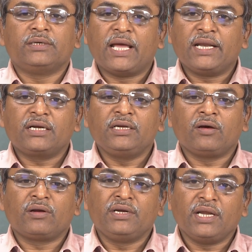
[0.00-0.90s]
directly
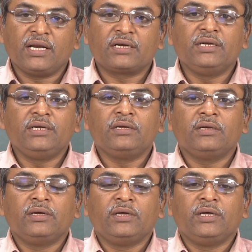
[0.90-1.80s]
or indirectly
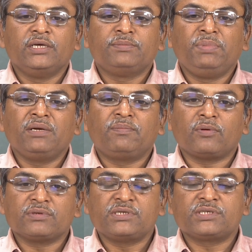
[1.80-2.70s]
is being
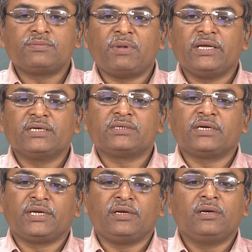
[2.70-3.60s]
processed by a
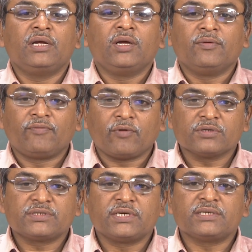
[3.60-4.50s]
certain
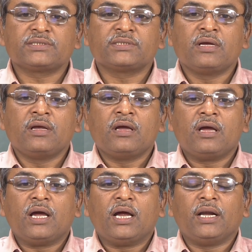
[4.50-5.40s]
process
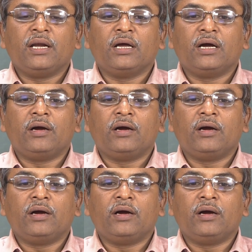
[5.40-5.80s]
and